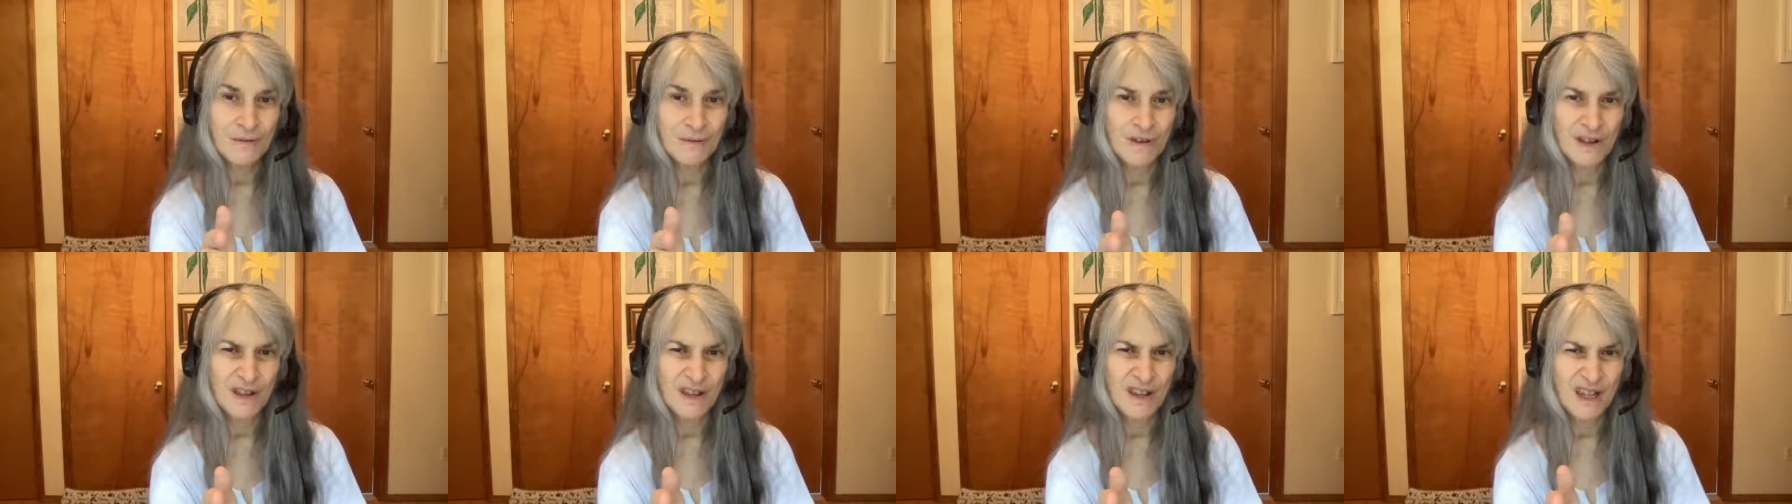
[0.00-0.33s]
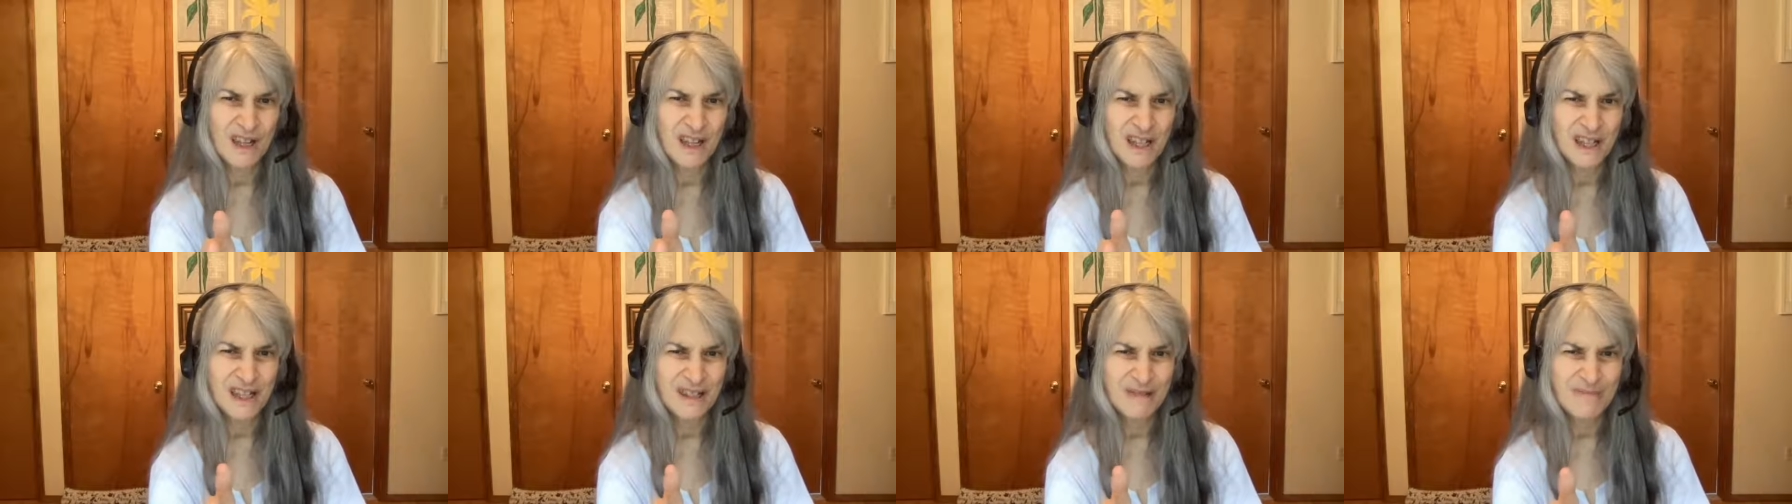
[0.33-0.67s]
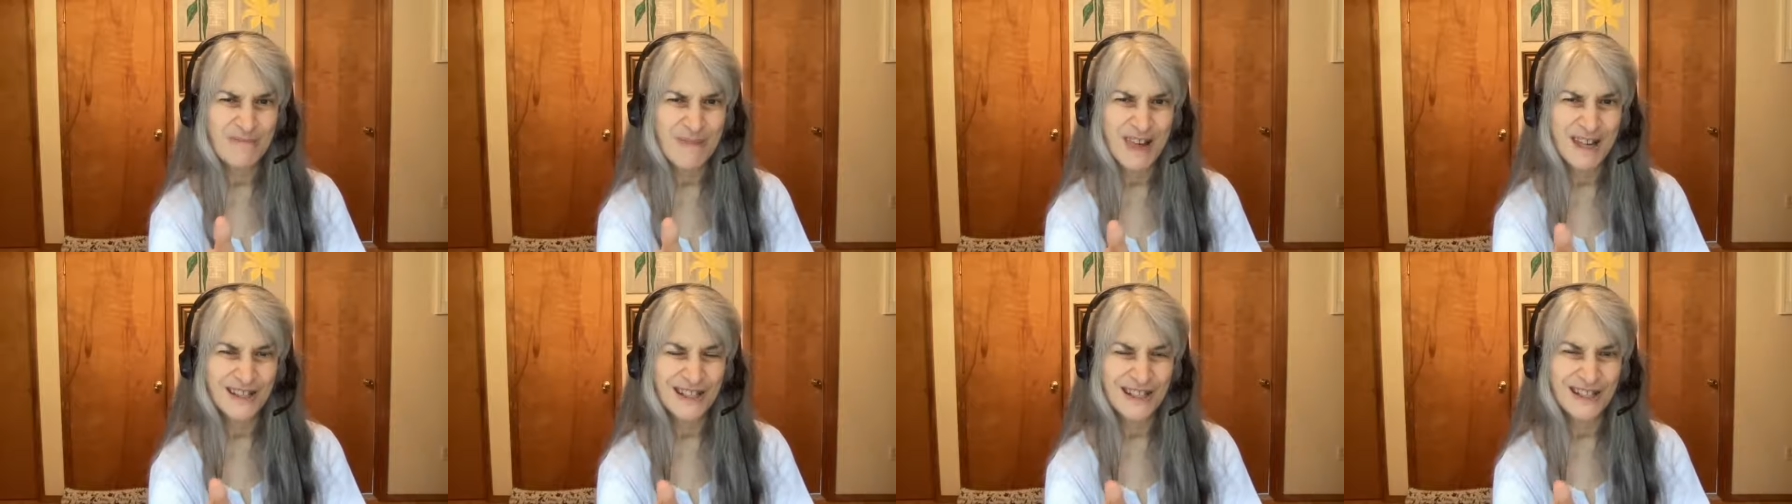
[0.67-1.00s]
really
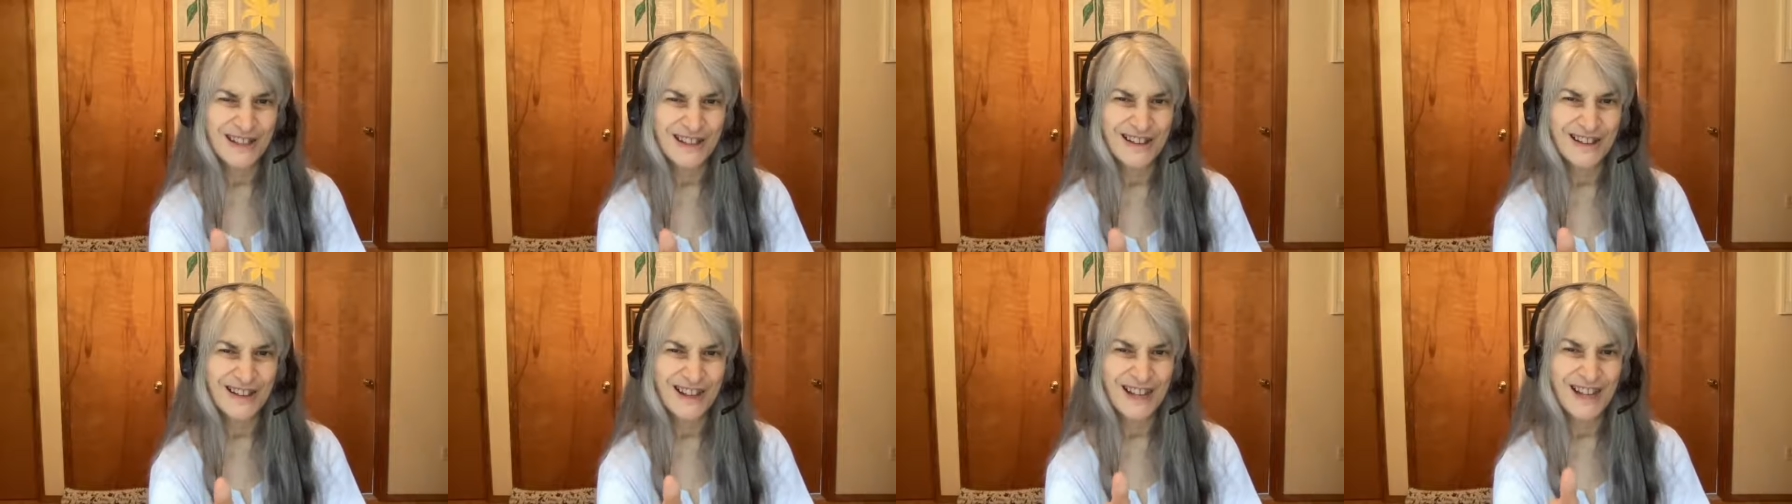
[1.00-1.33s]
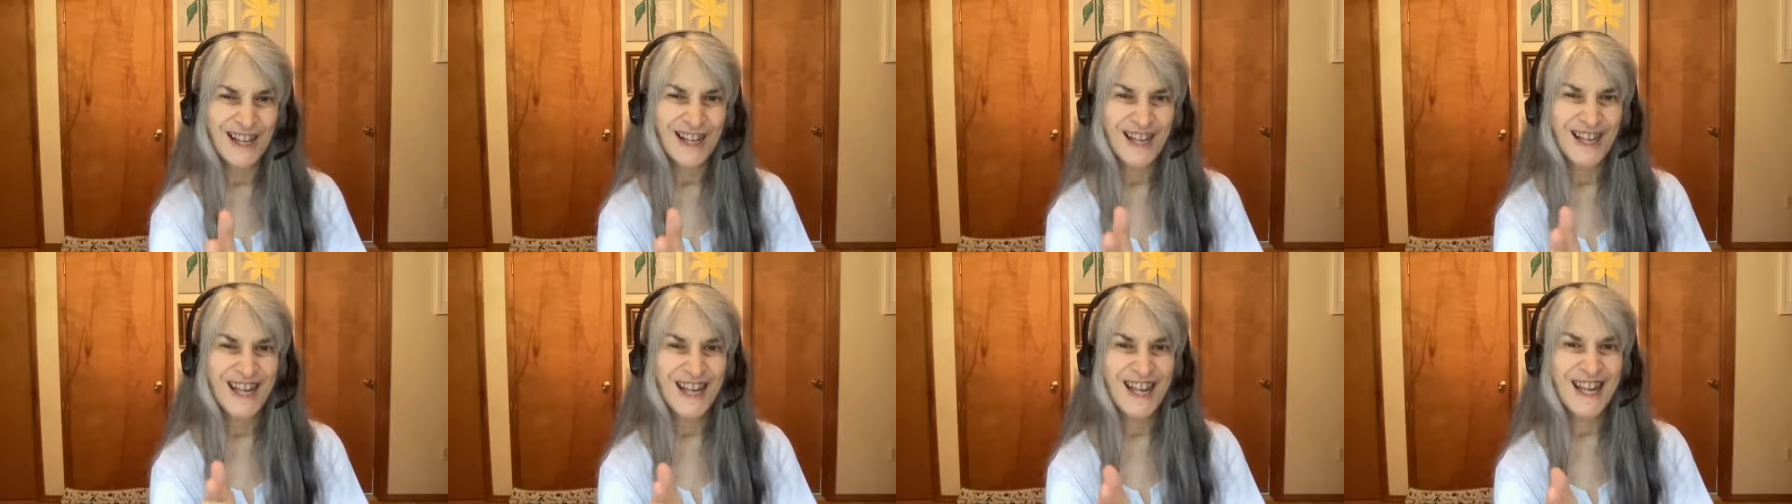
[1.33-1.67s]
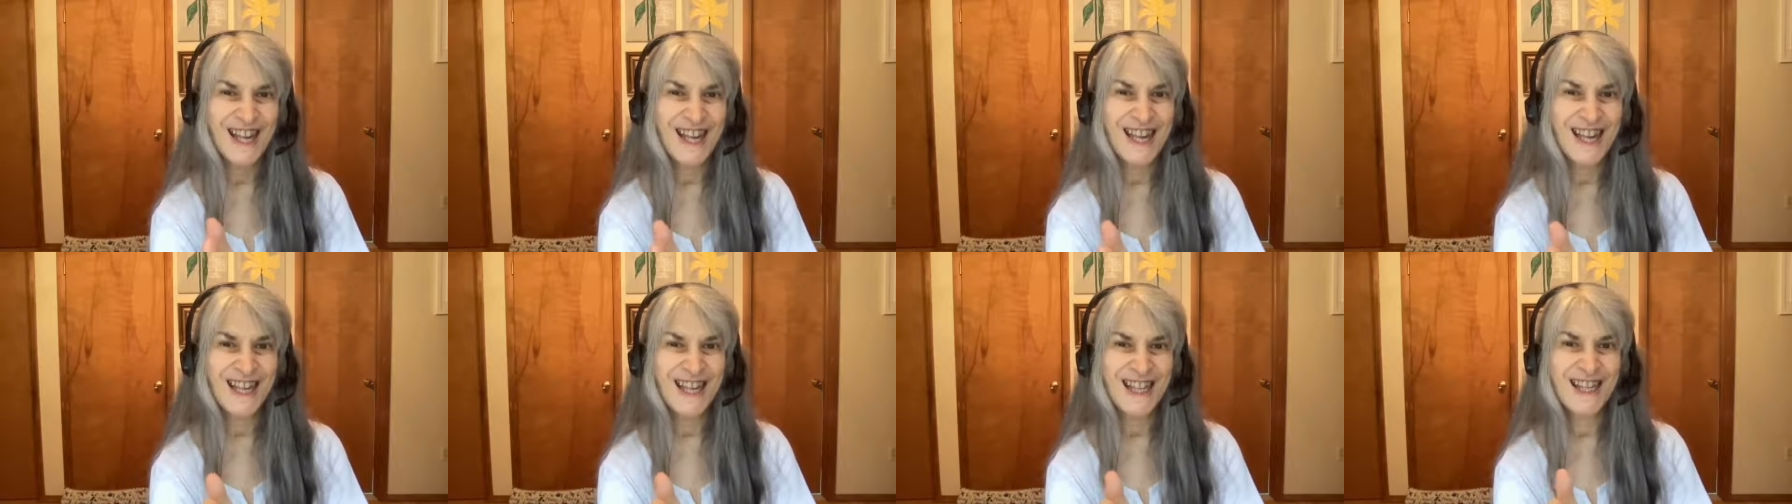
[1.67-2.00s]
special
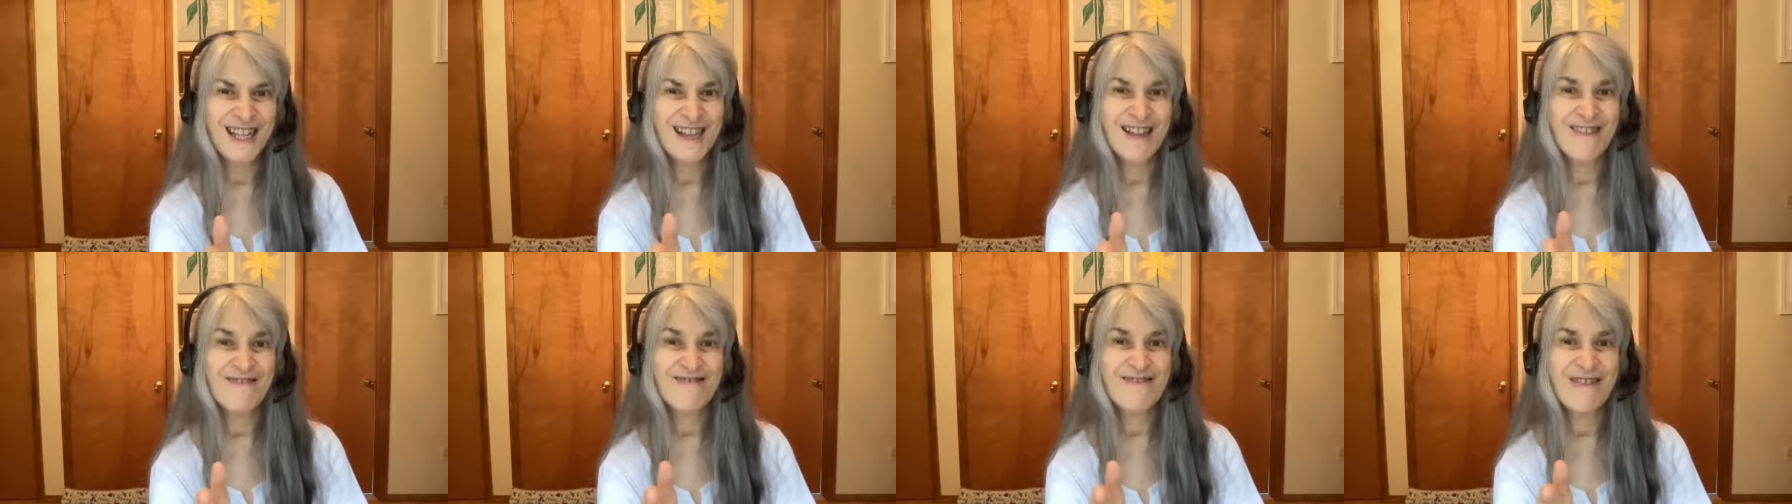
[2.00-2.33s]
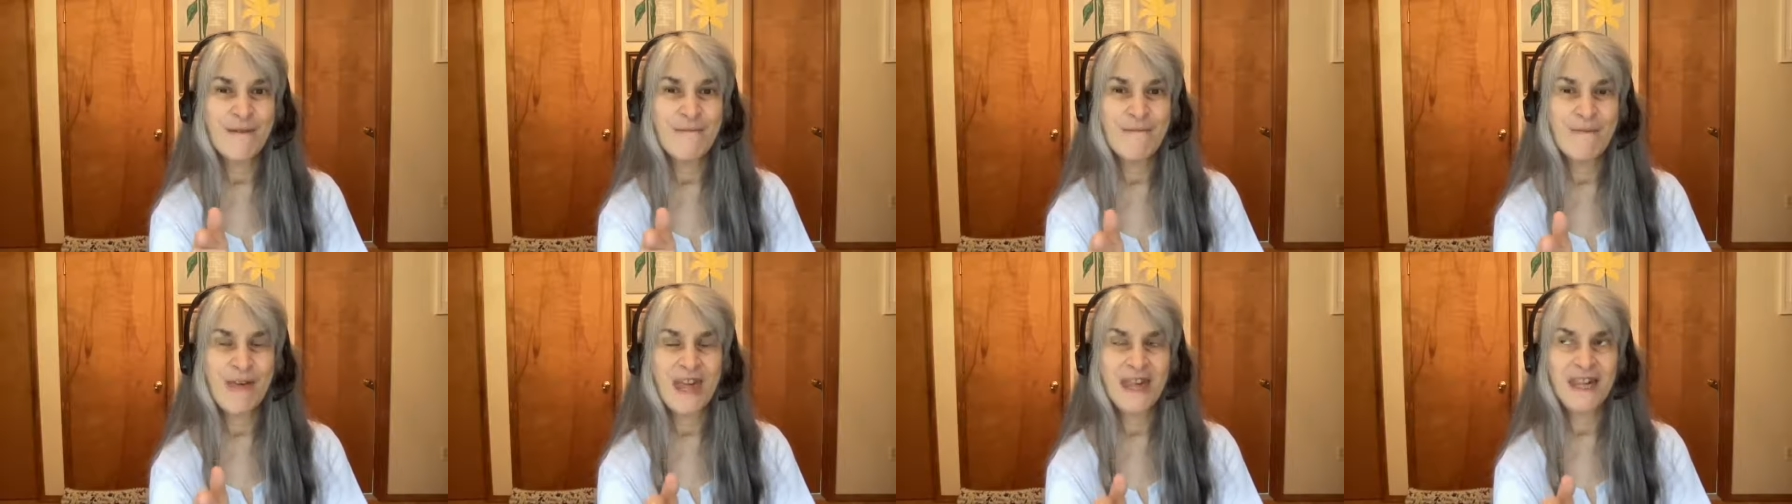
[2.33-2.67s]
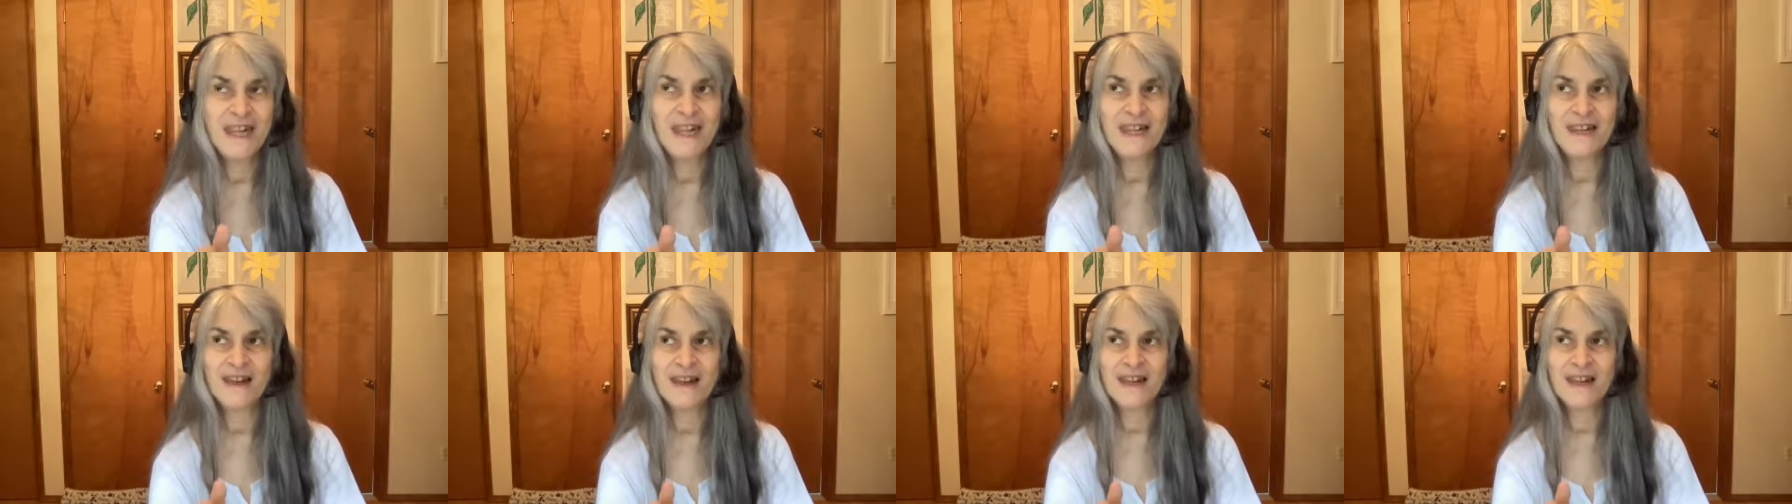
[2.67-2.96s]
in the making.